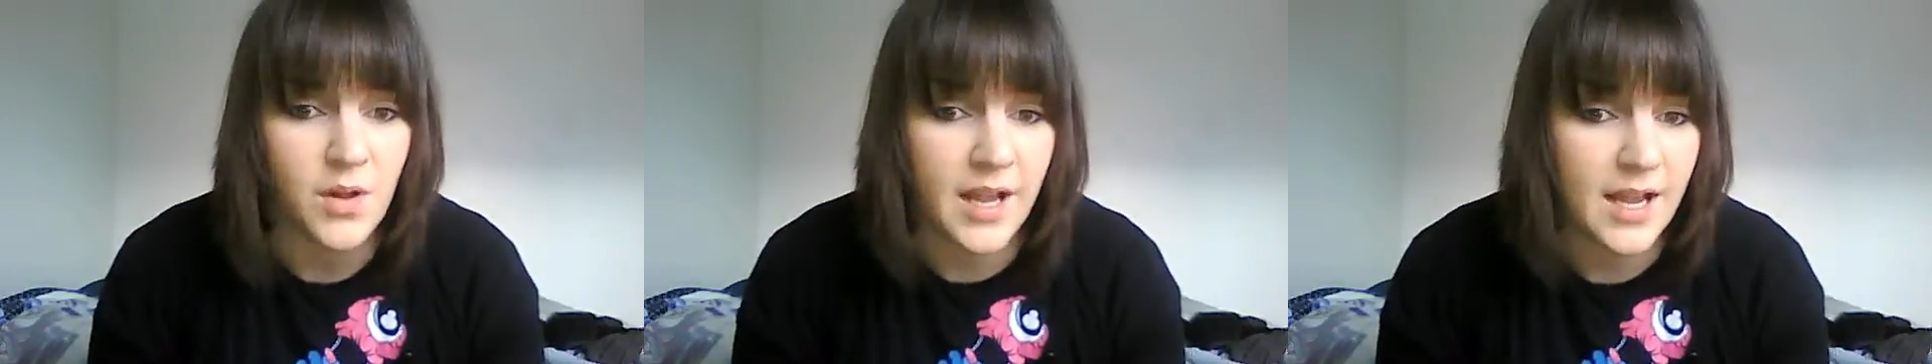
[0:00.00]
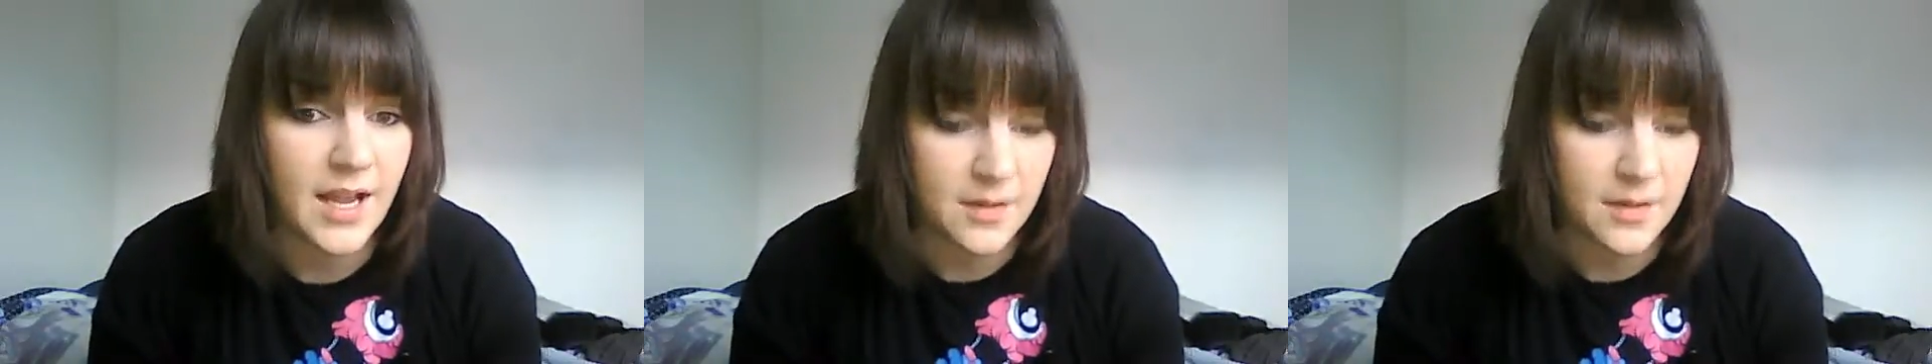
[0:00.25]
I
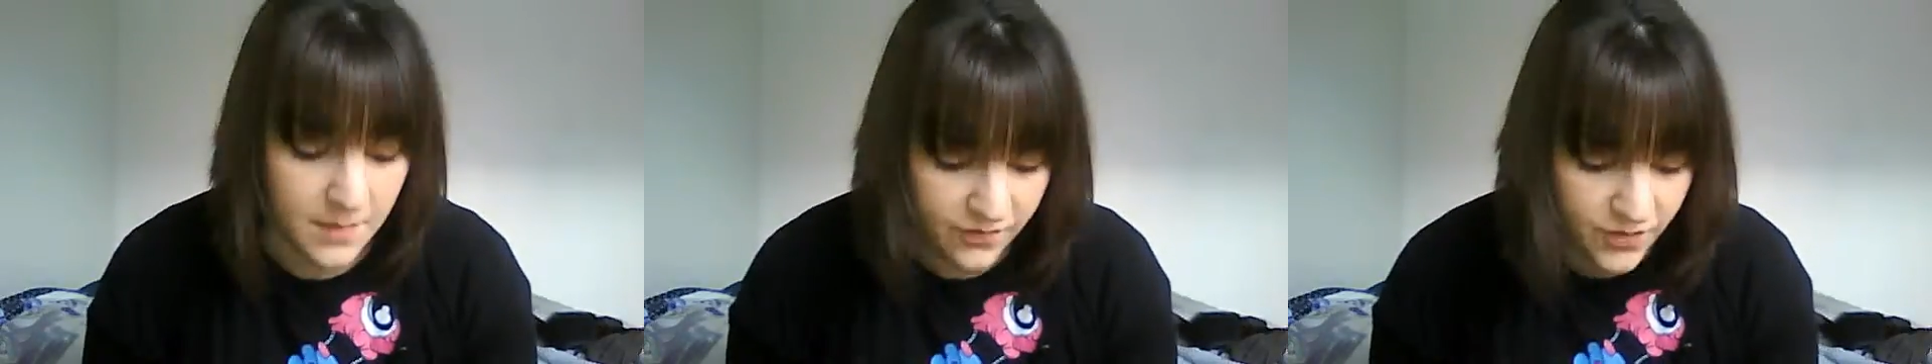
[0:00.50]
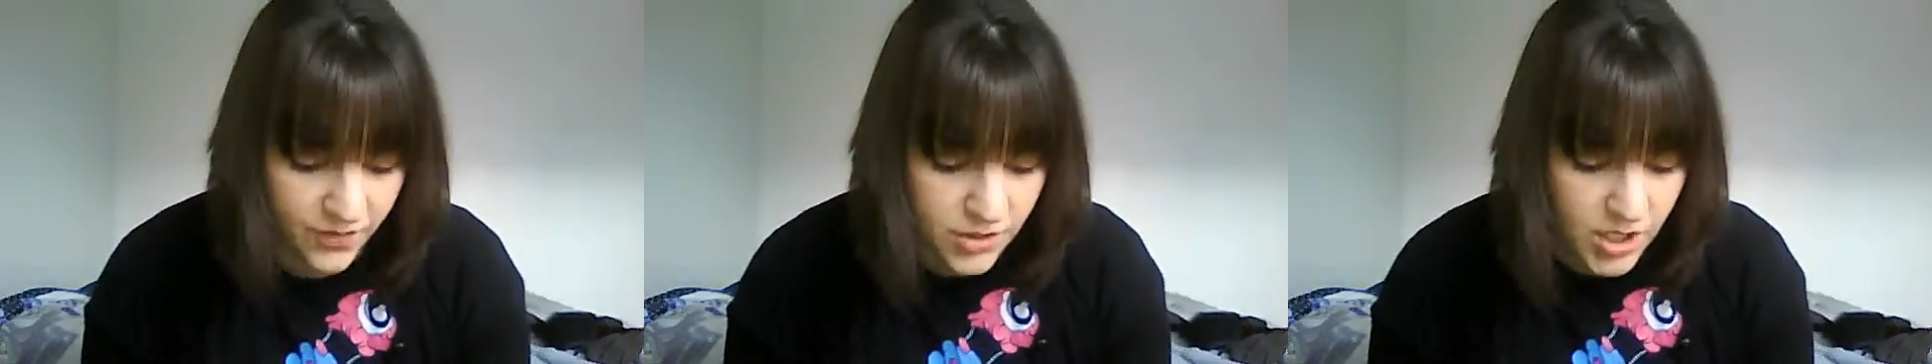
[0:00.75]
got my
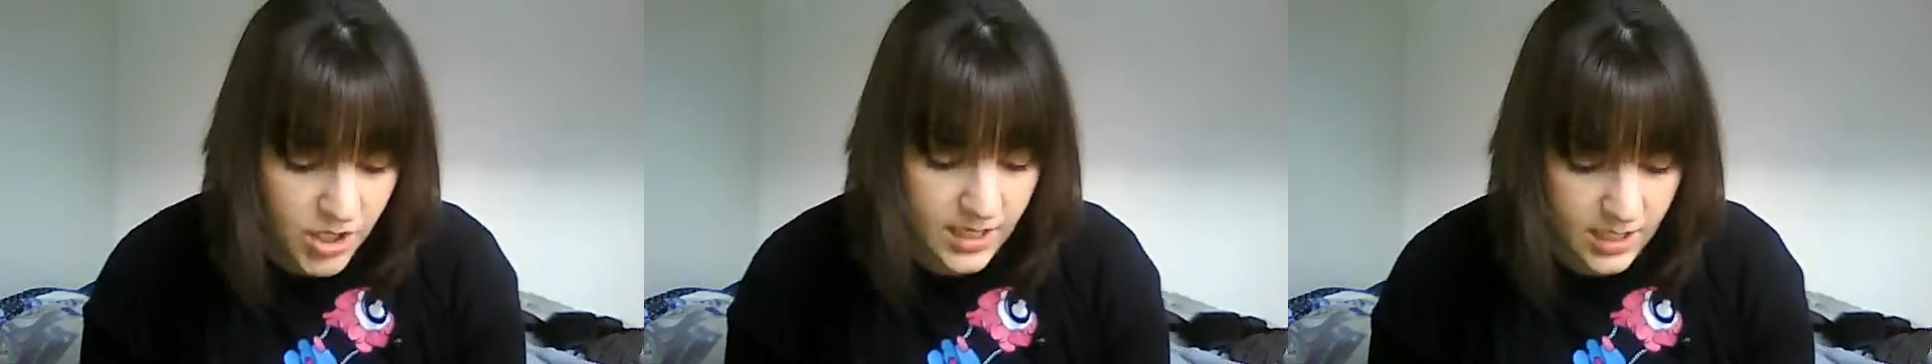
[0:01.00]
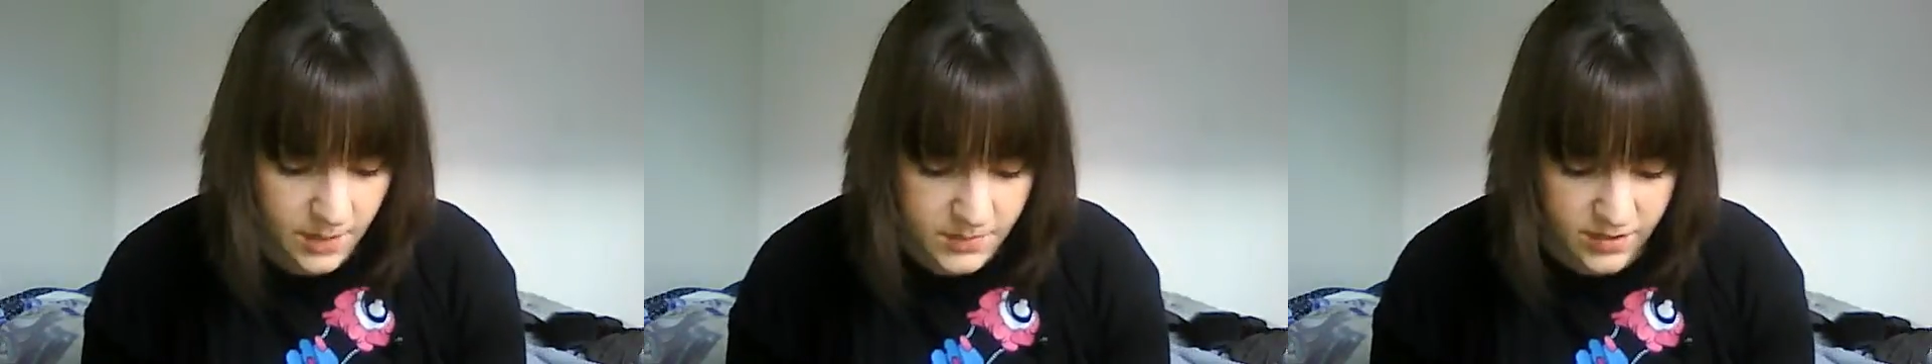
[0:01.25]
friend Jen
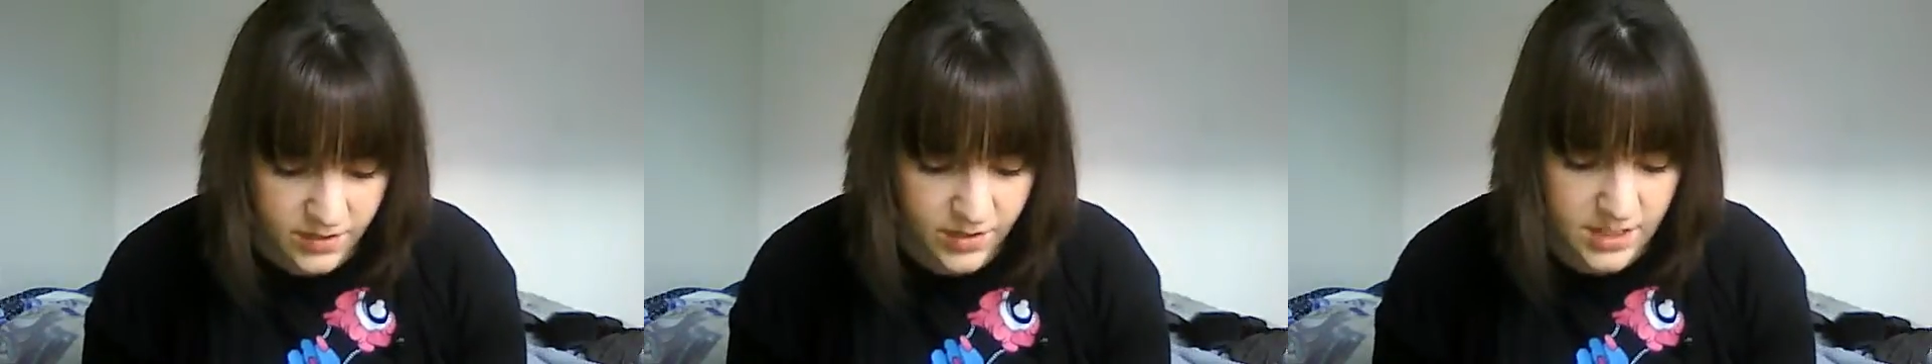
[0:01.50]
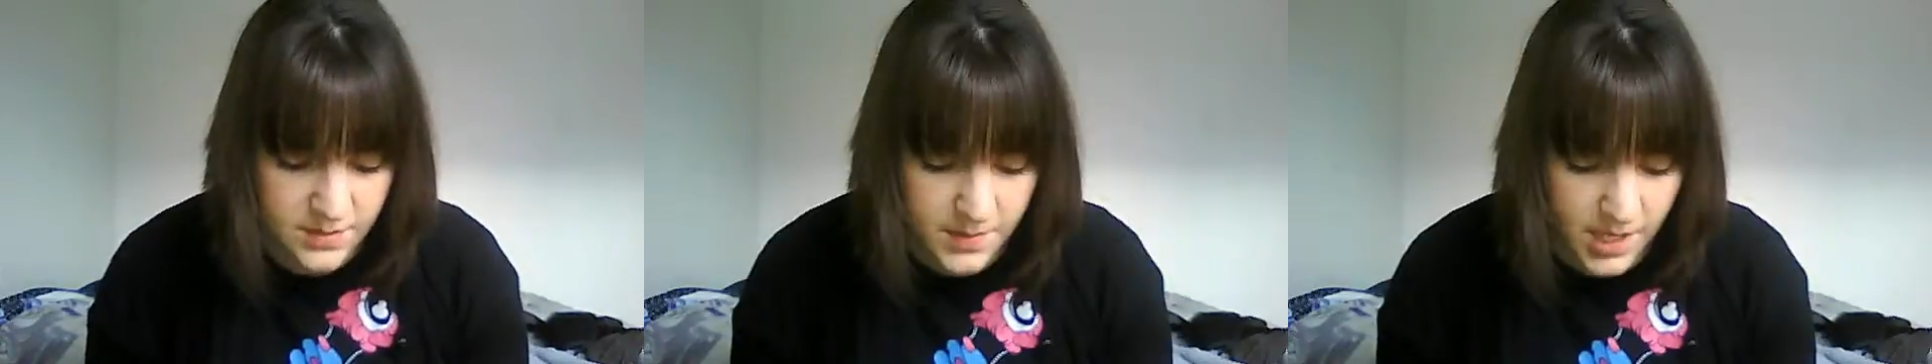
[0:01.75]
comes and
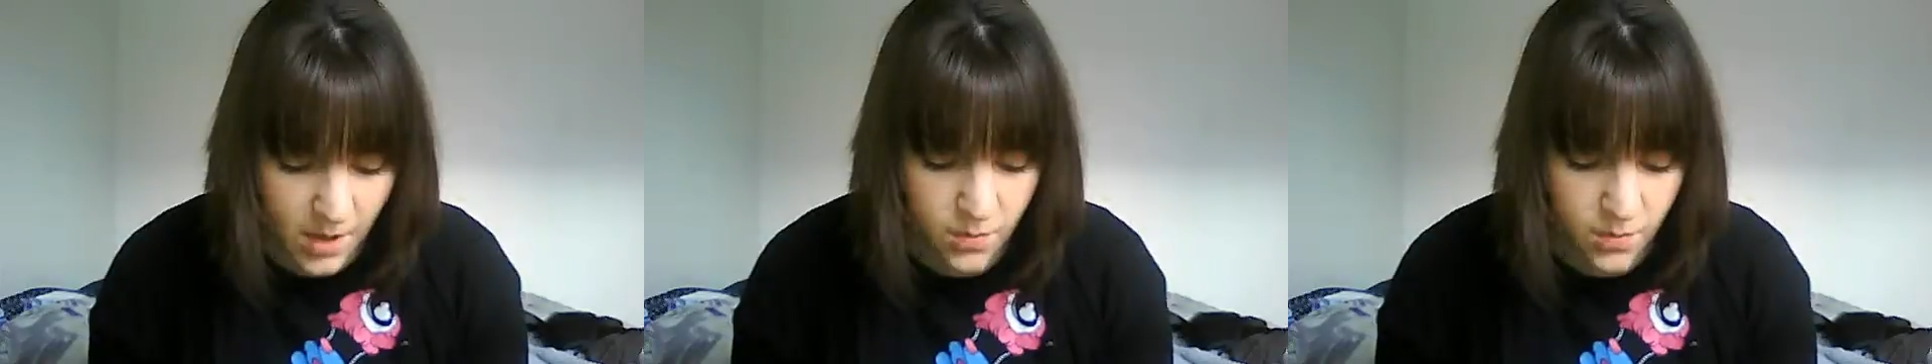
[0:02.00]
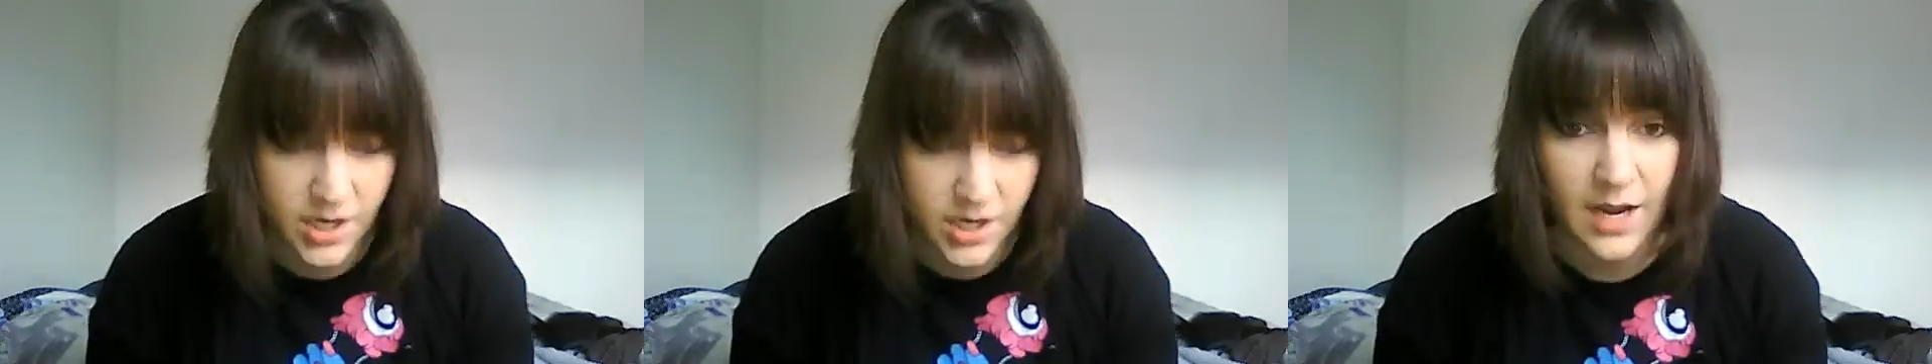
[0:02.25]
visits me at
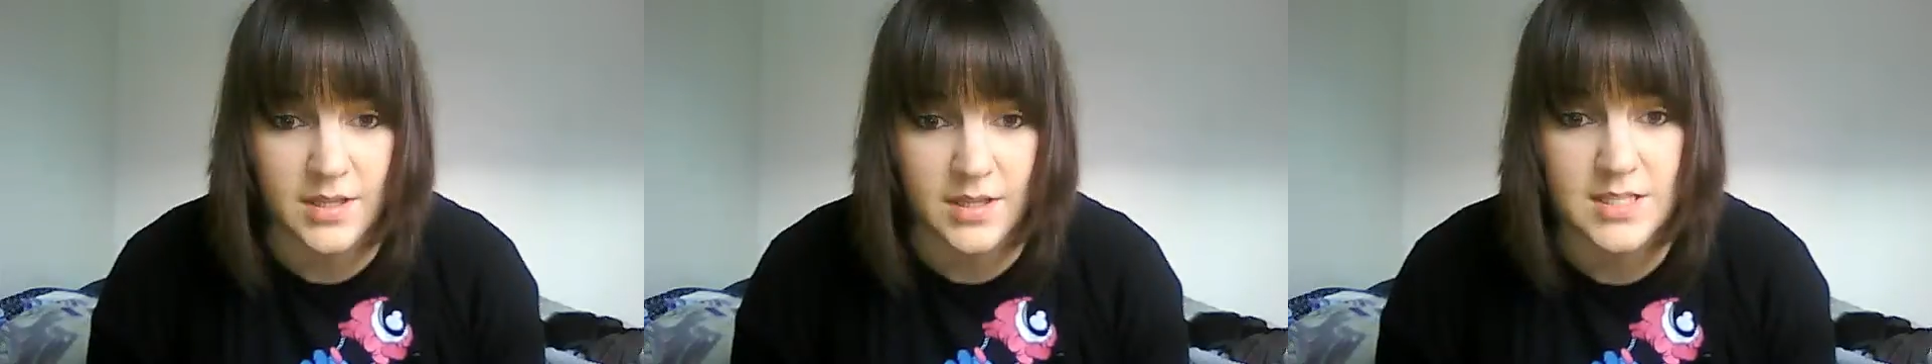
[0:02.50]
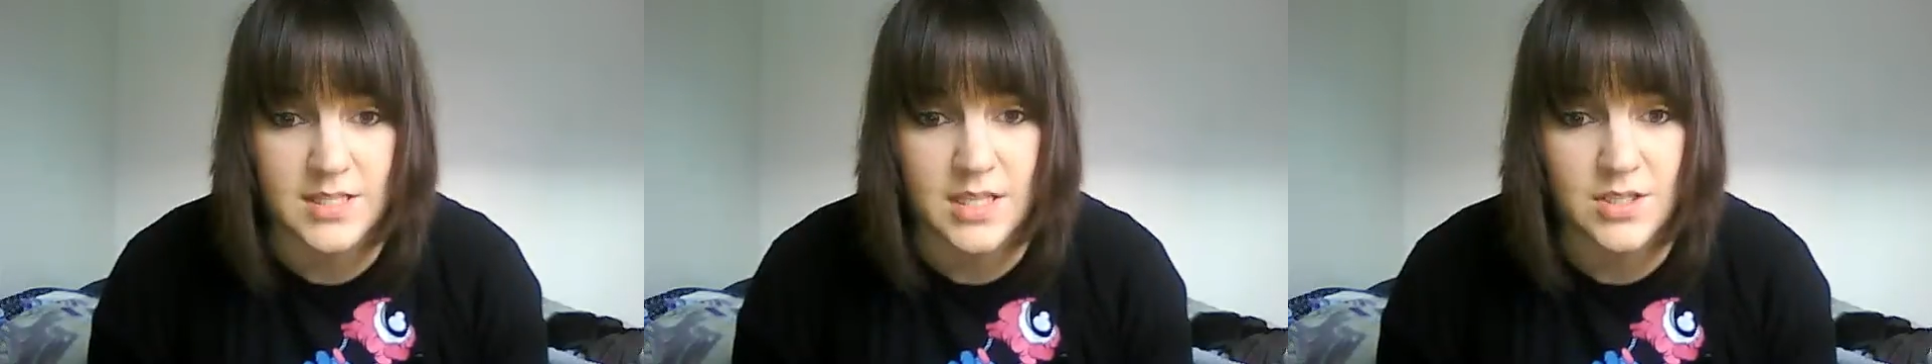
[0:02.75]
work and I've been
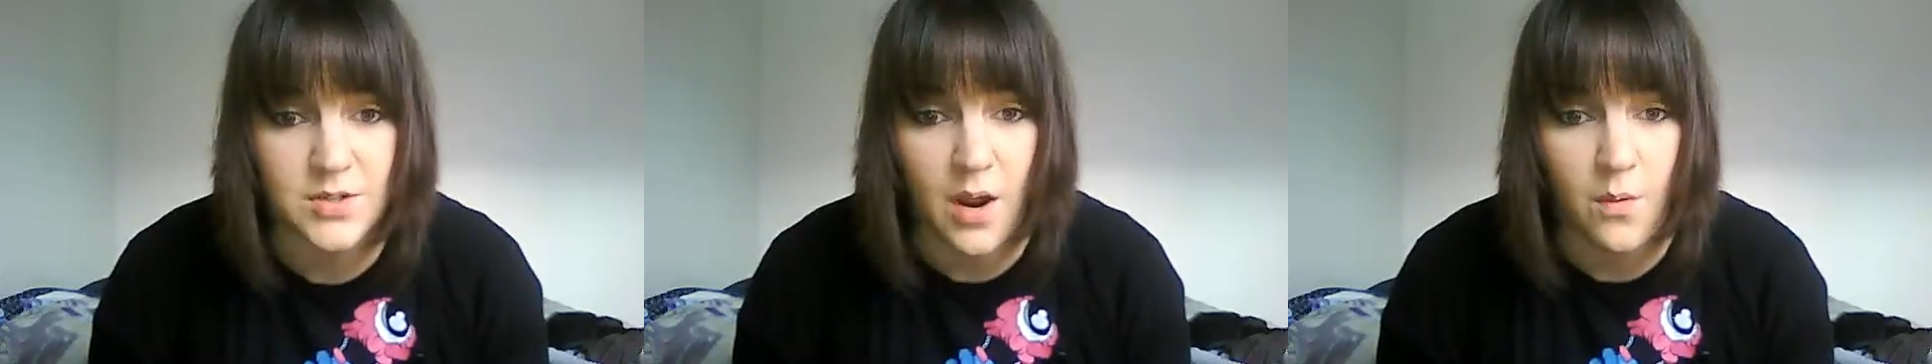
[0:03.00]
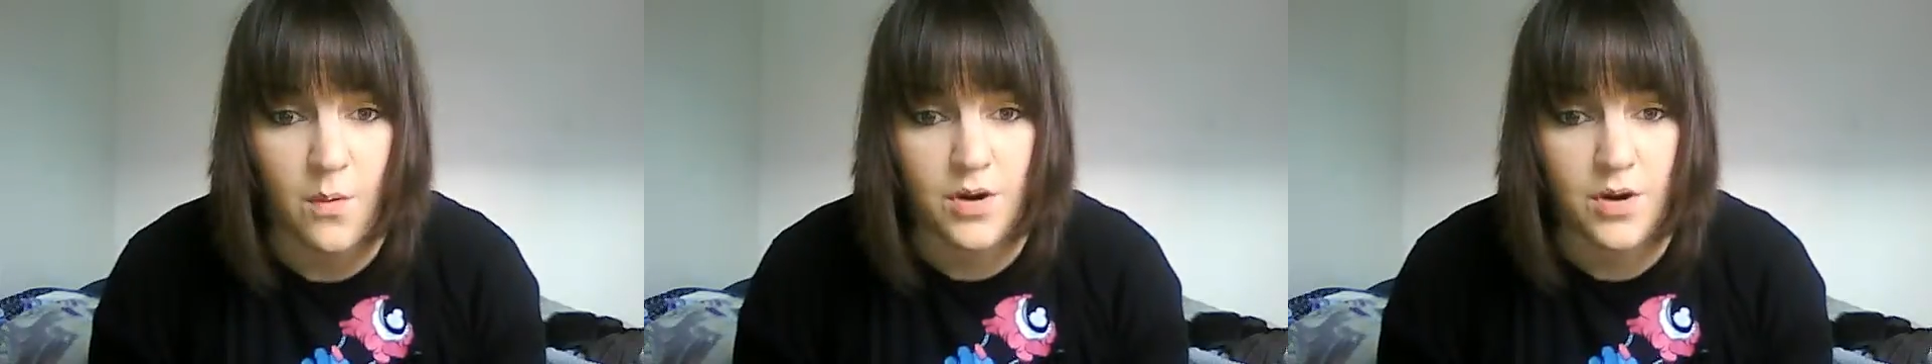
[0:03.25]
listening to it
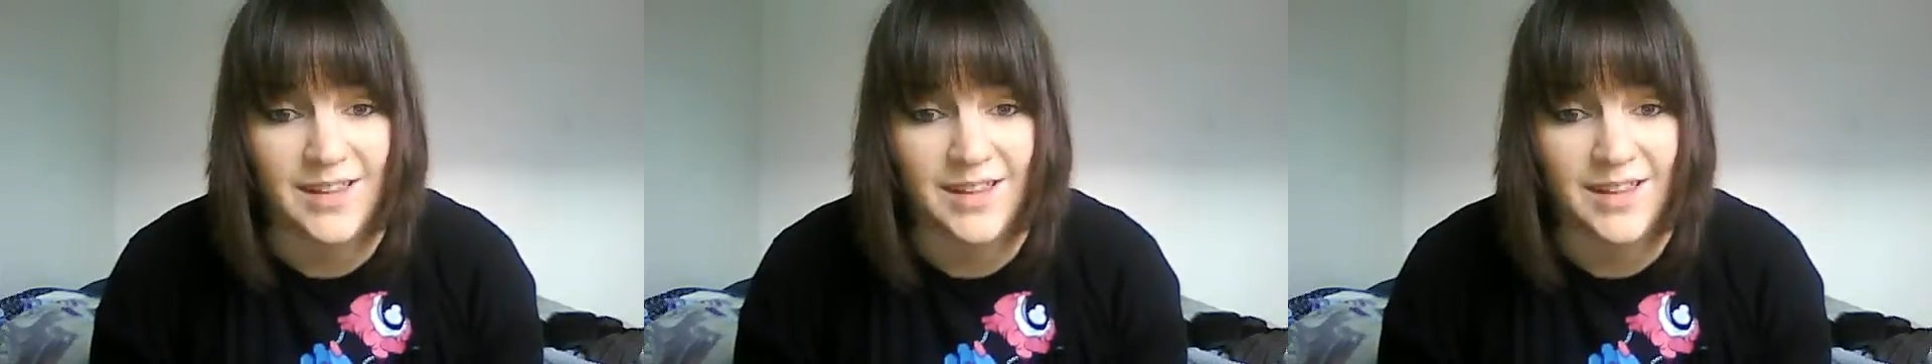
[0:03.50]
at work like